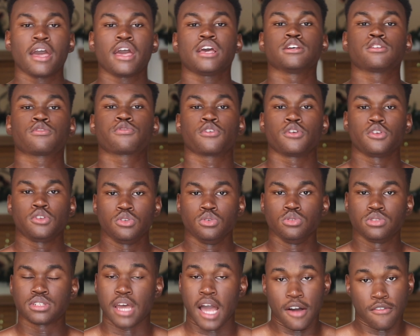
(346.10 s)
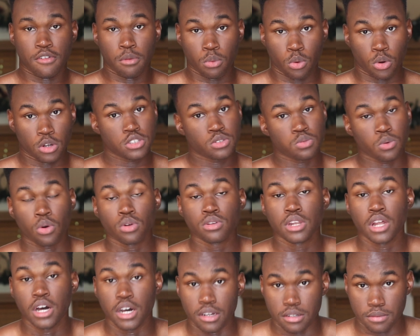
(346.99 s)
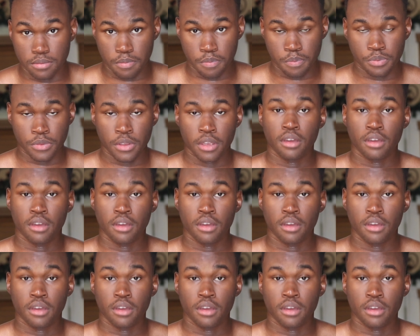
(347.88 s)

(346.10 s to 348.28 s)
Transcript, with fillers: is for you to have a more swole look.